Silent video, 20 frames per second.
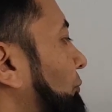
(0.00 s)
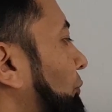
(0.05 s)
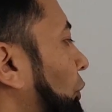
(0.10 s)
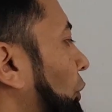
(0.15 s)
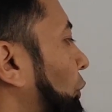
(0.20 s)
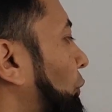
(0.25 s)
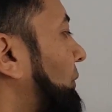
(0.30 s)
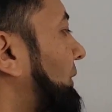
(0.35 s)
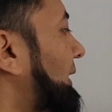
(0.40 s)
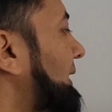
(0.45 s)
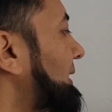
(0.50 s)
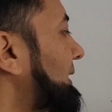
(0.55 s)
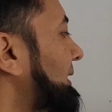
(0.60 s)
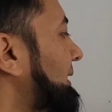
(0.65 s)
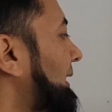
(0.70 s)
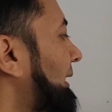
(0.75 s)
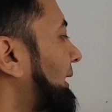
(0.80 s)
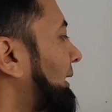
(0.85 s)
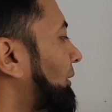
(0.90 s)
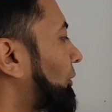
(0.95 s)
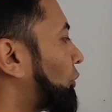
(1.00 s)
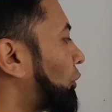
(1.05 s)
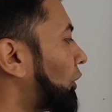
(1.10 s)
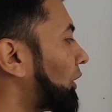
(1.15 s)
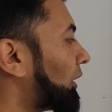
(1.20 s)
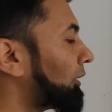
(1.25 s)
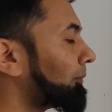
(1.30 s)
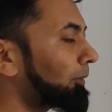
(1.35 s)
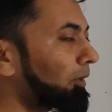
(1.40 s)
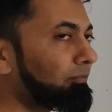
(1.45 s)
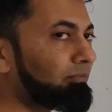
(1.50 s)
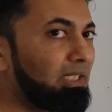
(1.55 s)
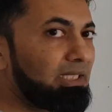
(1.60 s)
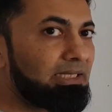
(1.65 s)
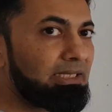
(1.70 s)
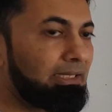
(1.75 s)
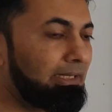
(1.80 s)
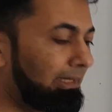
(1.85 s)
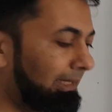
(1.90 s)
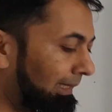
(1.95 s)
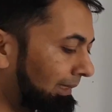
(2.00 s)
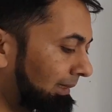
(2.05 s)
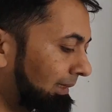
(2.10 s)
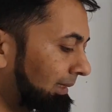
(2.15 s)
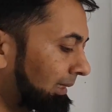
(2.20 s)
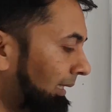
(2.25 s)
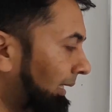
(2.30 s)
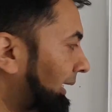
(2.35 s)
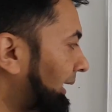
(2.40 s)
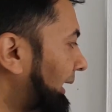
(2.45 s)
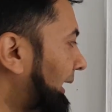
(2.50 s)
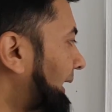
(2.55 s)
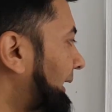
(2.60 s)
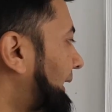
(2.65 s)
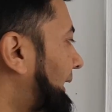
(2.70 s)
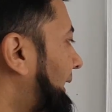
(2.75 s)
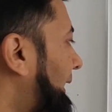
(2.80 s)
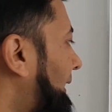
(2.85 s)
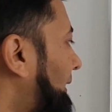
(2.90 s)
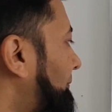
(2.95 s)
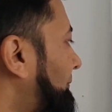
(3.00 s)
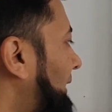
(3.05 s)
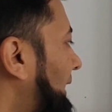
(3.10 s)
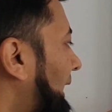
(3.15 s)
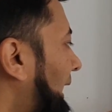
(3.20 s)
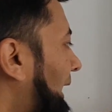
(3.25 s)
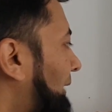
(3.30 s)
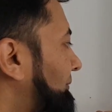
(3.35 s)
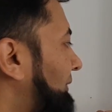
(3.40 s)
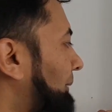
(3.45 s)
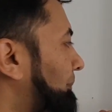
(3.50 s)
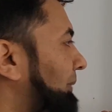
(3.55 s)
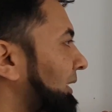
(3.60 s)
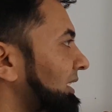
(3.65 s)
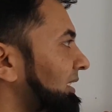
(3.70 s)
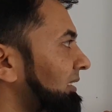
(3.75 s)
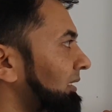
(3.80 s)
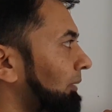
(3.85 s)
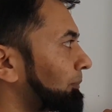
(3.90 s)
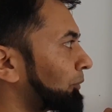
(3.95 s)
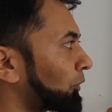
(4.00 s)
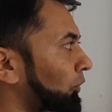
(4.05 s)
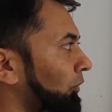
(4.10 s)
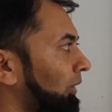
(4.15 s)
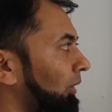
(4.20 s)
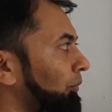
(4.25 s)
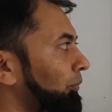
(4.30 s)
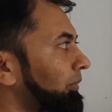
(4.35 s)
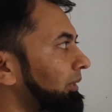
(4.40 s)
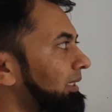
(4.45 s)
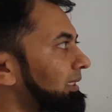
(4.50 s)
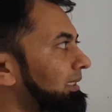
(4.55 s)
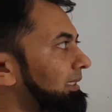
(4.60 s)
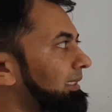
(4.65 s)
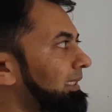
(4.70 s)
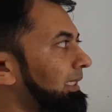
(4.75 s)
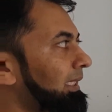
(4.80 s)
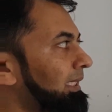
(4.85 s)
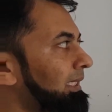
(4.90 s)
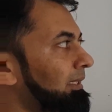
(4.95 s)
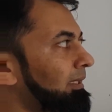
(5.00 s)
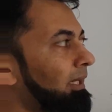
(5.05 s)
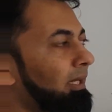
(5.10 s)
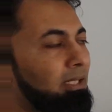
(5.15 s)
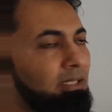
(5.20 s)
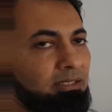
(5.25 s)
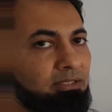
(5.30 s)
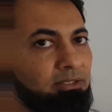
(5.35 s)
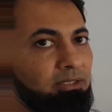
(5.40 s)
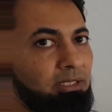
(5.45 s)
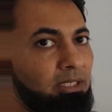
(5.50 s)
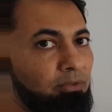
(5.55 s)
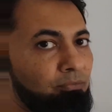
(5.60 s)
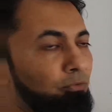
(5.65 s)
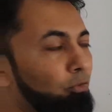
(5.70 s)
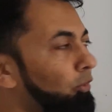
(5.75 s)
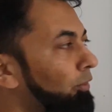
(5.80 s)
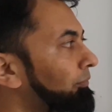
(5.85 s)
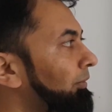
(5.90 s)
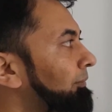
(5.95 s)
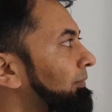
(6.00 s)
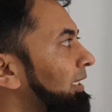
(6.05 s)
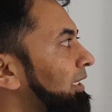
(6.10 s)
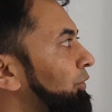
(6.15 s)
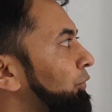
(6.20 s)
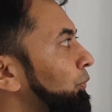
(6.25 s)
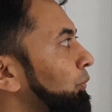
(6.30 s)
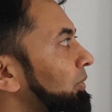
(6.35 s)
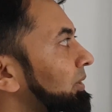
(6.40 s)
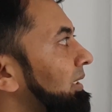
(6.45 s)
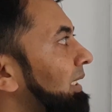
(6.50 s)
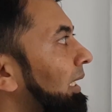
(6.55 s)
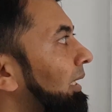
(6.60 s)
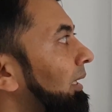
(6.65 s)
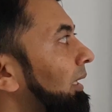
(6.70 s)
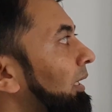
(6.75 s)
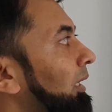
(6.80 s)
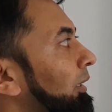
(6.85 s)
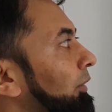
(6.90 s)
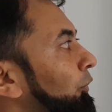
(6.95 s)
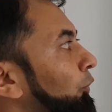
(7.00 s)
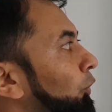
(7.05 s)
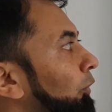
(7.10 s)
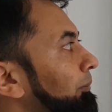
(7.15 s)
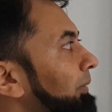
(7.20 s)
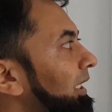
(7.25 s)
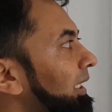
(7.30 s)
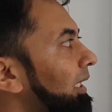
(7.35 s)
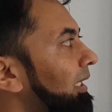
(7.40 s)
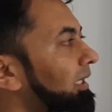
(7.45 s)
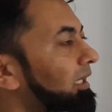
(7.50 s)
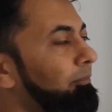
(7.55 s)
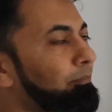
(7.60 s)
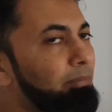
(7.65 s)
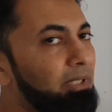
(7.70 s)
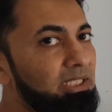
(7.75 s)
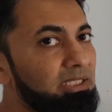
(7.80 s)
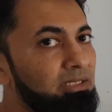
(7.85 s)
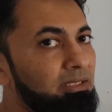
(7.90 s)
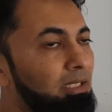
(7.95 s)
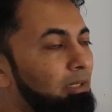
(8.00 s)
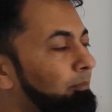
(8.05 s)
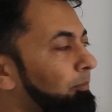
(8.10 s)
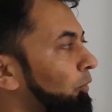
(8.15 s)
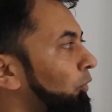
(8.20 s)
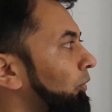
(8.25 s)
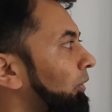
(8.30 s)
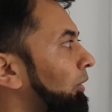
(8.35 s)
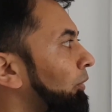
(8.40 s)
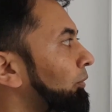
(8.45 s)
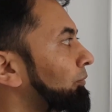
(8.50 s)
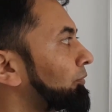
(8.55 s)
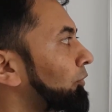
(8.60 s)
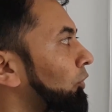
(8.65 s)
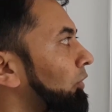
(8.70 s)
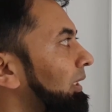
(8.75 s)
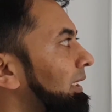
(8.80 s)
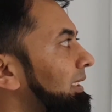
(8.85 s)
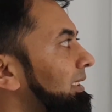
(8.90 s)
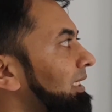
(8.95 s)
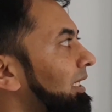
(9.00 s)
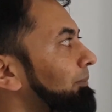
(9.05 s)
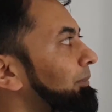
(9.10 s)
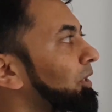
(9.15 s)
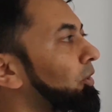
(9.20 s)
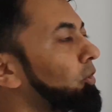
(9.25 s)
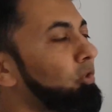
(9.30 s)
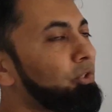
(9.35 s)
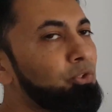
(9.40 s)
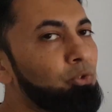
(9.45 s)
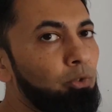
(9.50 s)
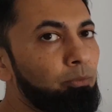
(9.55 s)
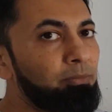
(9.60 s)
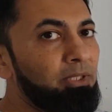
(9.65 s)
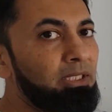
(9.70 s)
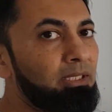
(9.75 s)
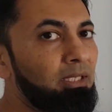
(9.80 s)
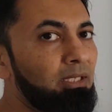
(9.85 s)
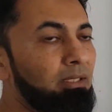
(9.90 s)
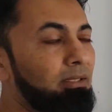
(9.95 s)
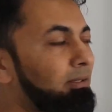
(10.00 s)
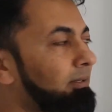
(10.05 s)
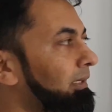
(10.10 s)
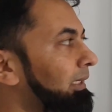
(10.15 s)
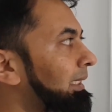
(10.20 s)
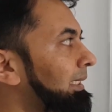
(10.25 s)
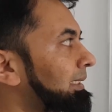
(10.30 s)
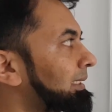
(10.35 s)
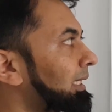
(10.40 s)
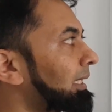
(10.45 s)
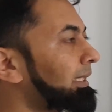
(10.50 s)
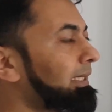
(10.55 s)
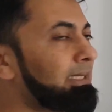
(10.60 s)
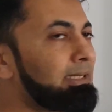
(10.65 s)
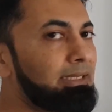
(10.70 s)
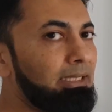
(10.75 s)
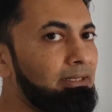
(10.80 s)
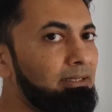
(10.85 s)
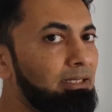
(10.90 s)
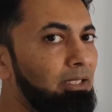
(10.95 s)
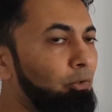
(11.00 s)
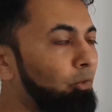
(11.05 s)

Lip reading: follow this column of the sentence, and here we have the personal pronoun sie. Therefore we will use the nominative personal pronoun for Lisa because Lisa is in the